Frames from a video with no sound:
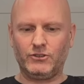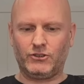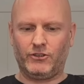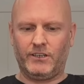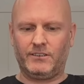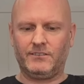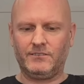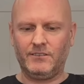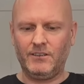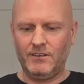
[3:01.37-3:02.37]
Street?
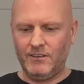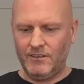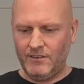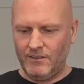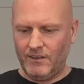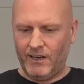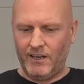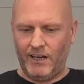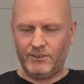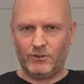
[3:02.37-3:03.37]

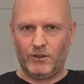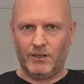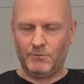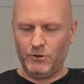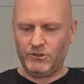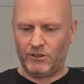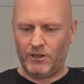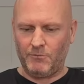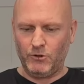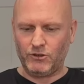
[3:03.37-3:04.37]
I don't,
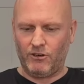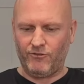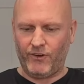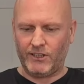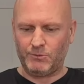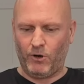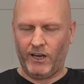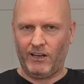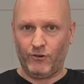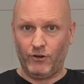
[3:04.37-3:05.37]
I must confess, but I
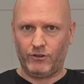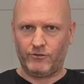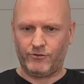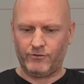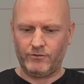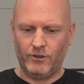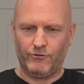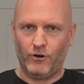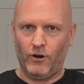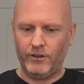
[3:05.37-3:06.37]
have heard of
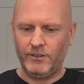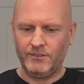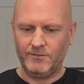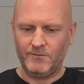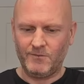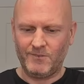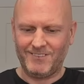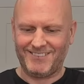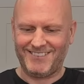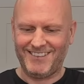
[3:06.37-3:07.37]
Roy.
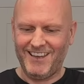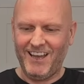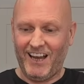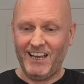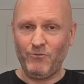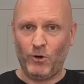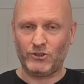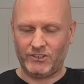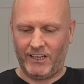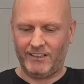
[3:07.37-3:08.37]
I have
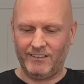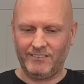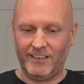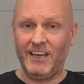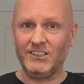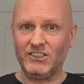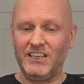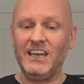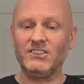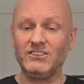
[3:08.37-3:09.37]
watched it years and
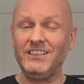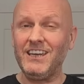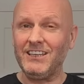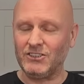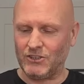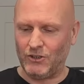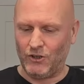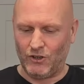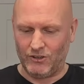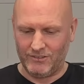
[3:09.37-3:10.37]
years and years
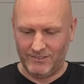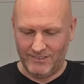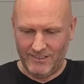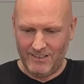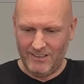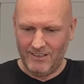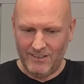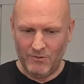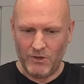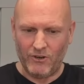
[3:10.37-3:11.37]
ago.
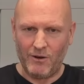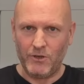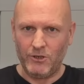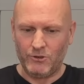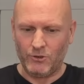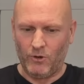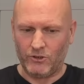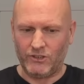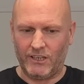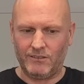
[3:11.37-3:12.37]
My grandma used to
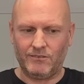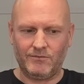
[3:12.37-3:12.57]
watch it.